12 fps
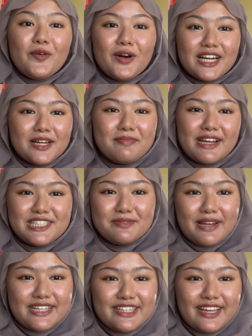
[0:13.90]
Welcome back to
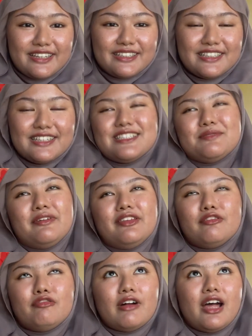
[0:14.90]
my channel. It's
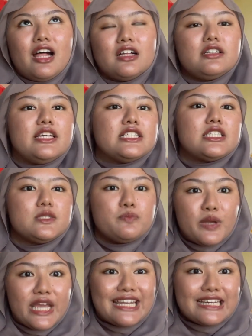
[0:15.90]
been a while. It's
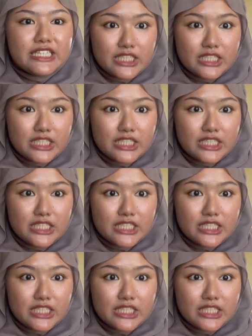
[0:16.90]
been a